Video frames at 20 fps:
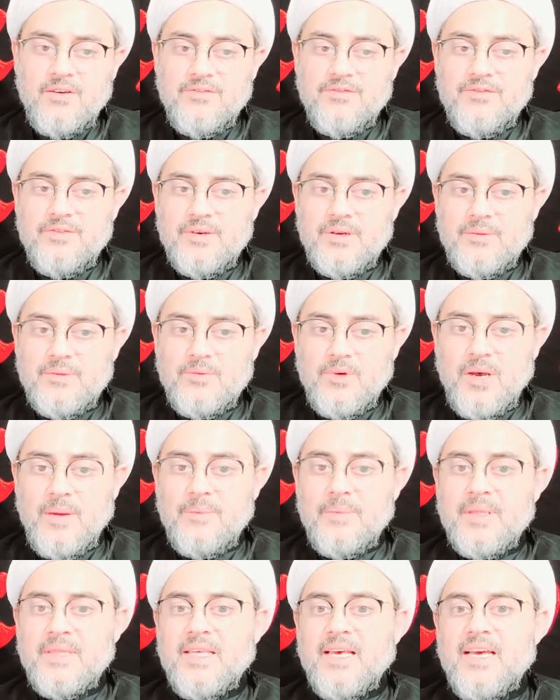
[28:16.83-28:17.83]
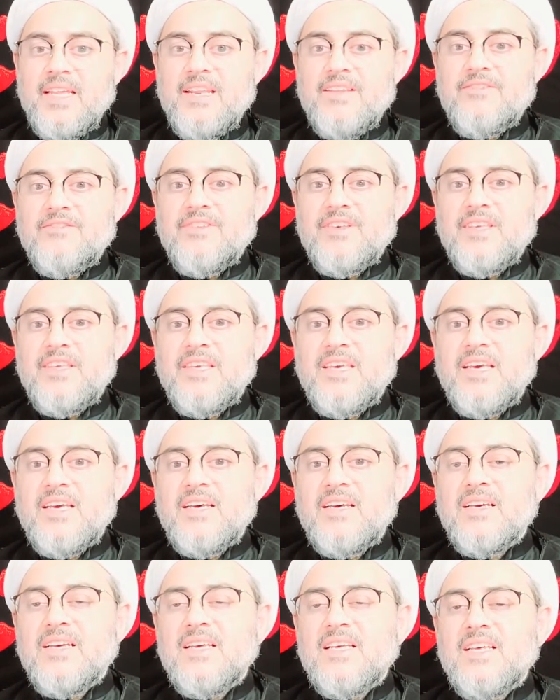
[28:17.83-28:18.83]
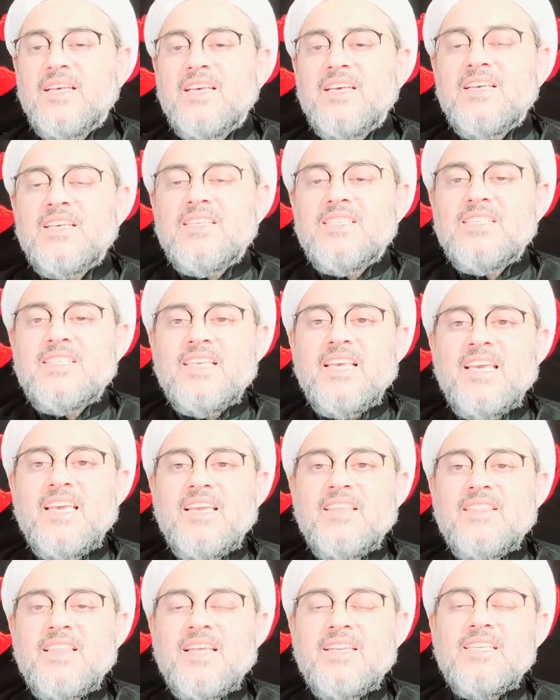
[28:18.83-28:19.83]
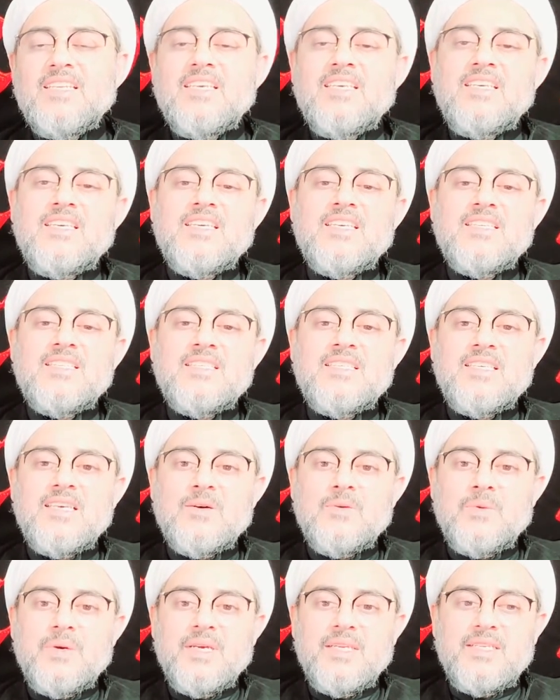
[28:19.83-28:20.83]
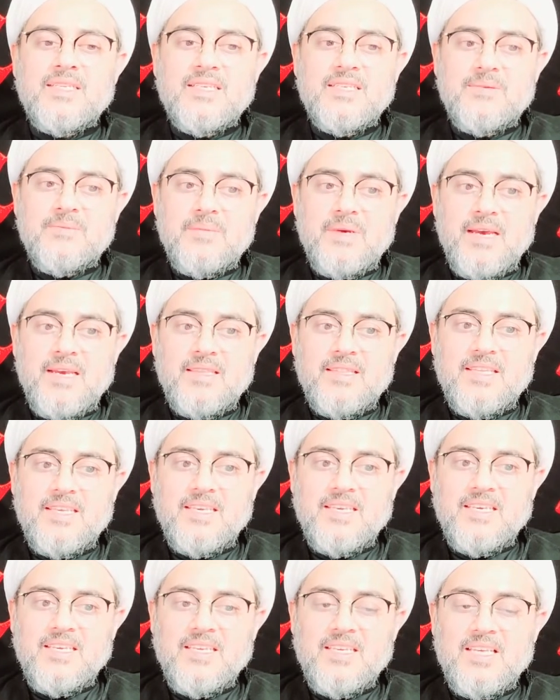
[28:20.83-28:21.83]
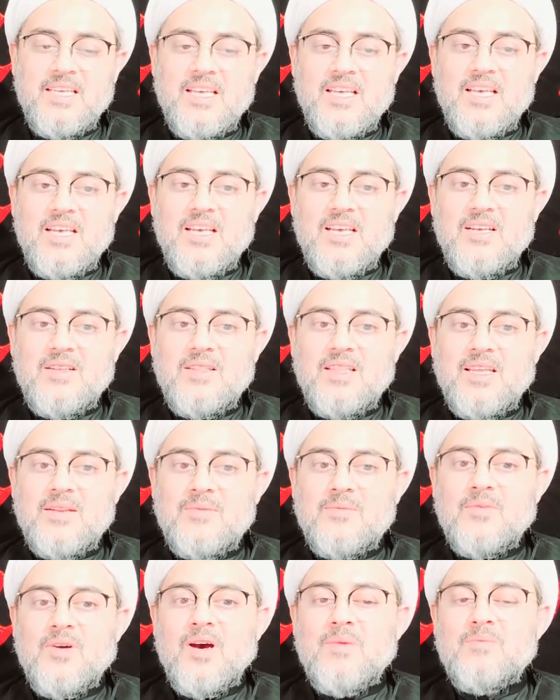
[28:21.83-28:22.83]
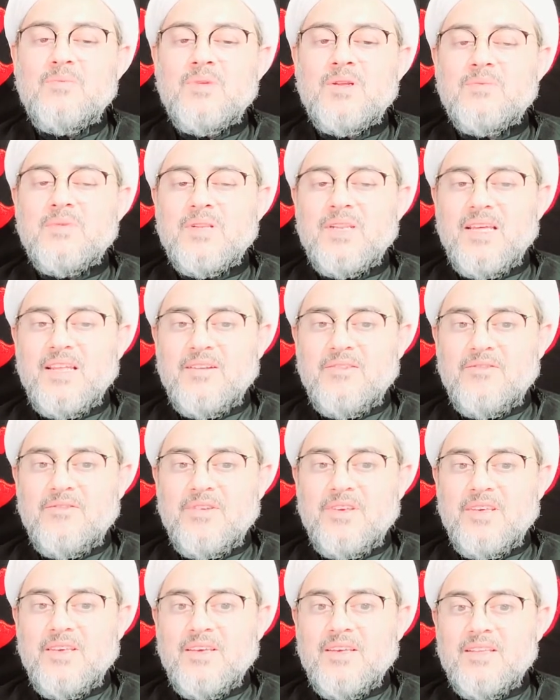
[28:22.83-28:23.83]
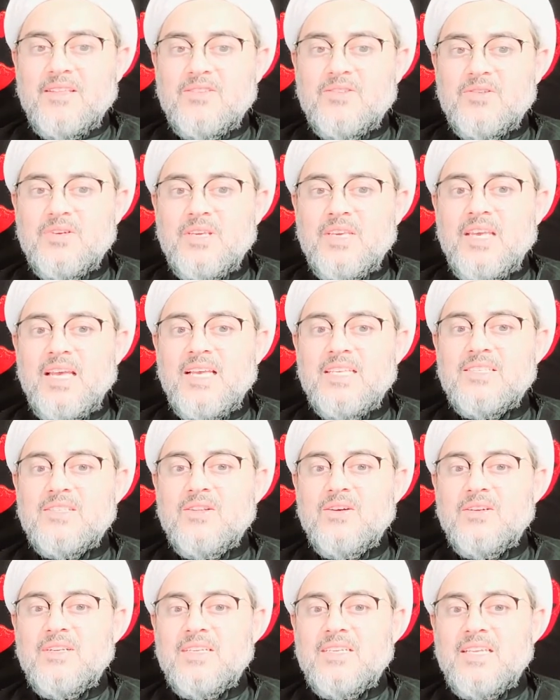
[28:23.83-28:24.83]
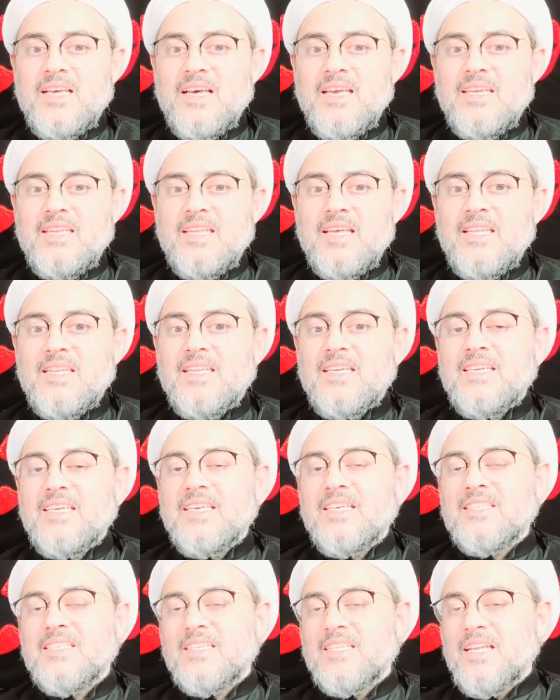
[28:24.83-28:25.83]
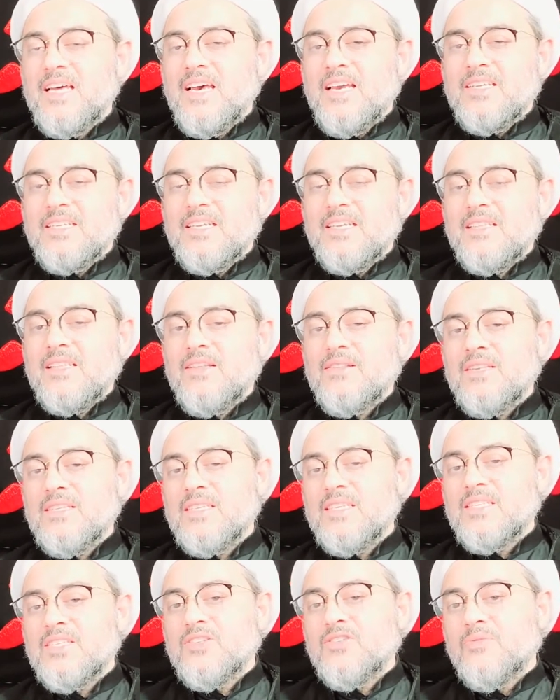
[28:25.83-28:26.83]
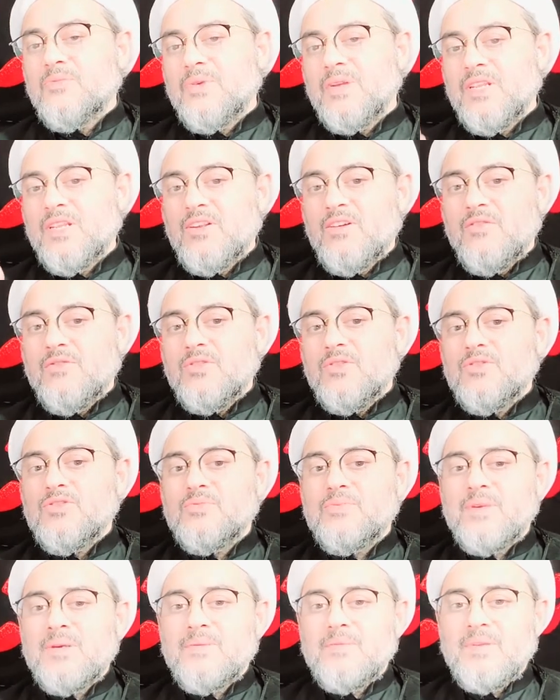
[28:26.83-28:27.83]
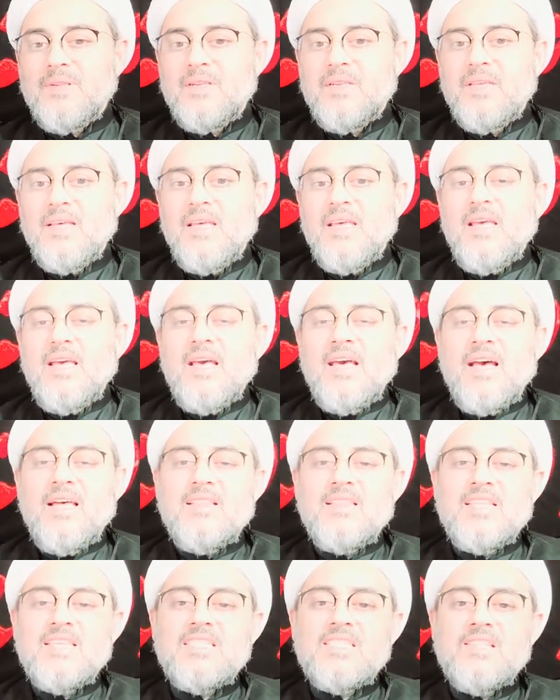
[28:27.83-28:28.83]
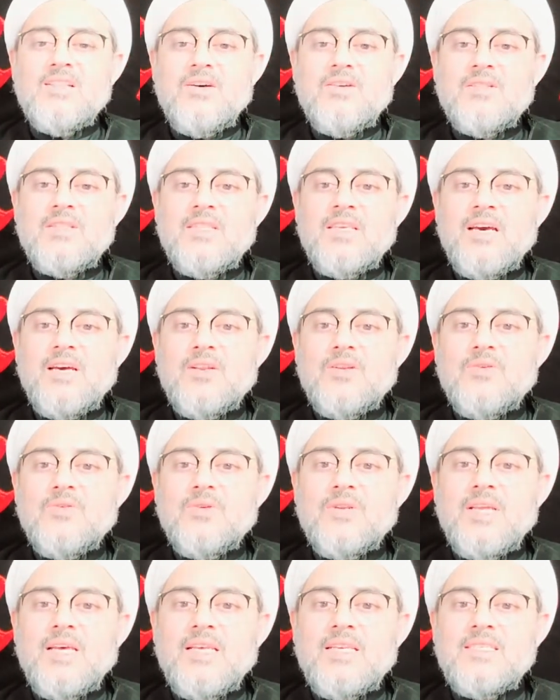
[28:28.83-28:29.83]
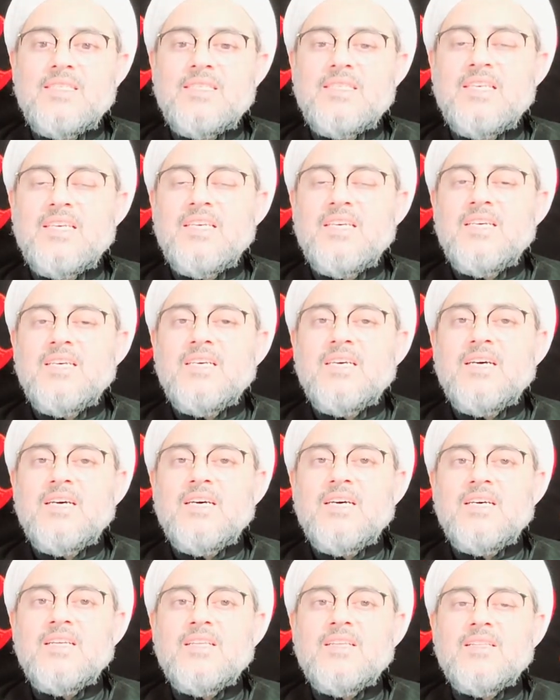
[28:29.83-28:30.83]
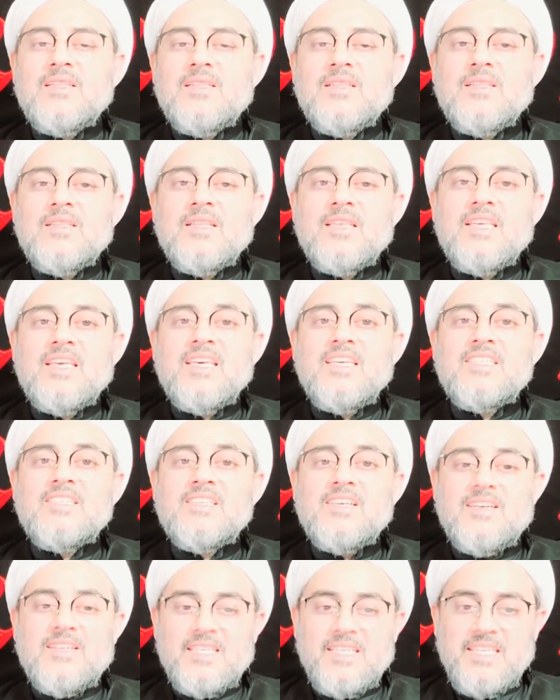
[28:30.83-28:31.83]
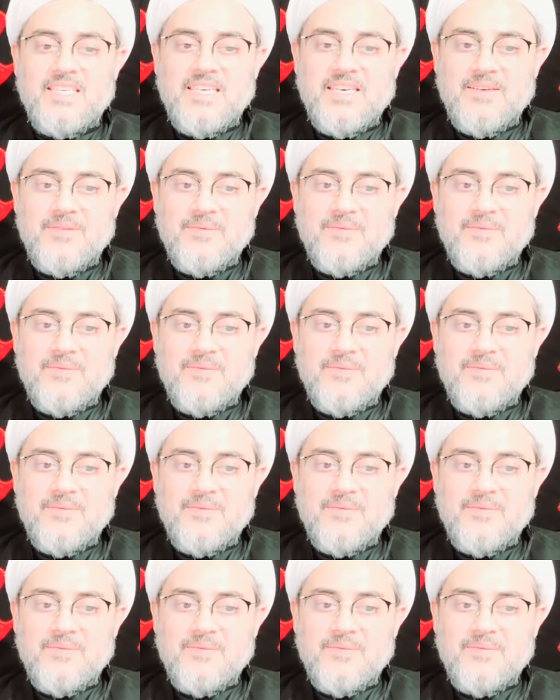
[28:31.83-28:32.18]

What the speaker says: Muhammad Hanafiyyah, saying that he is the awaited Mahdi, that Muhammad bin Hanafiyyah. So he has not died and he is in hiding. Now this is the opinion of those people, and this lot, they are known as Kaysaniyyah.